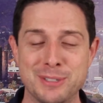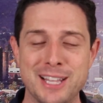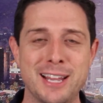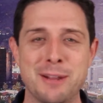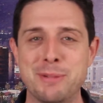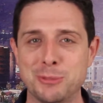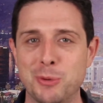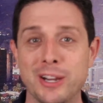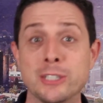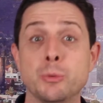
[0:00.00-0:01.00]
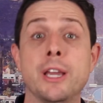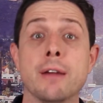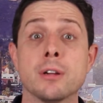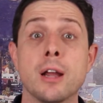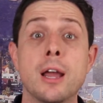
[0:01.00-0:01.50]
That and much more as we
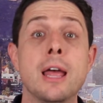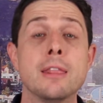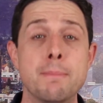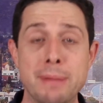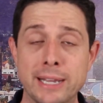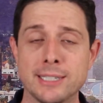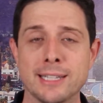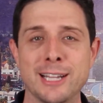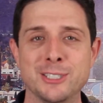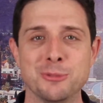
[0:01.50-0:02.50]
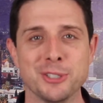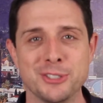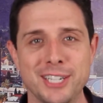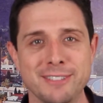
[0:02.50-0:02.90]
cover the biggest headlines in real estate.